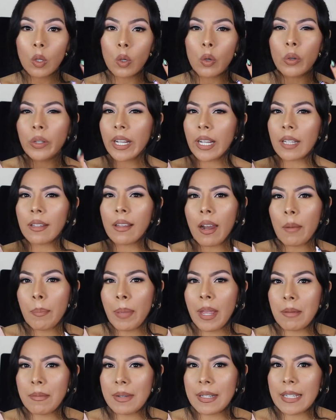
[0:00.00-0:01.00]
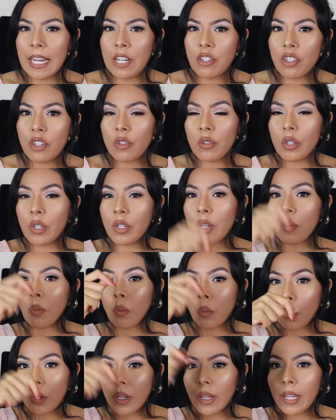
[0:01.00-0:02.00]
or like a lot of pigmentation so you
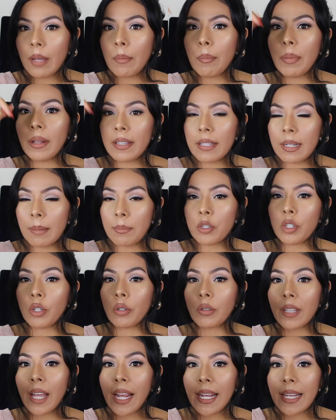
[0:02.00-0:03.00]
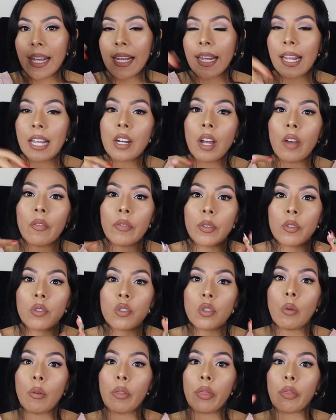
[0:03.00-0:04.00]
can really build up to your liking and not feel
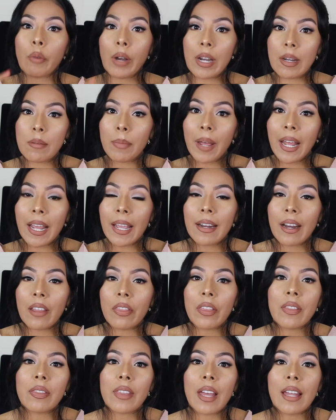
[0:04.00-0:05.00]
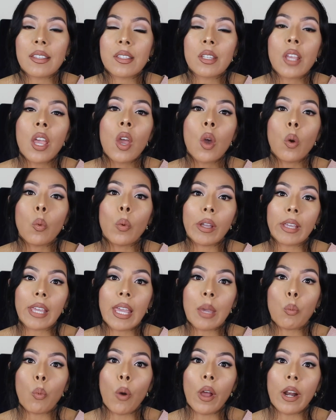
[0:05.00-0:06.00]
so threatened by it and i think that's what
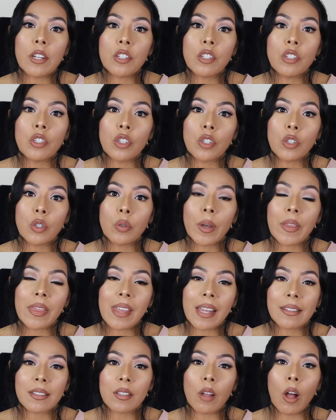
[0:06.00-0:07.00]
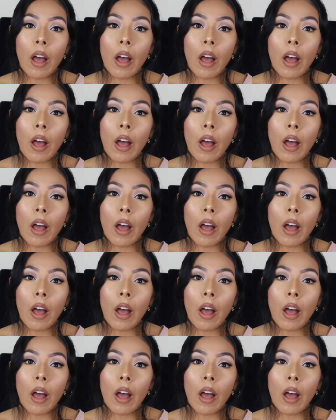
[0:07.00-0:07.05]
kim wanted to do and that's the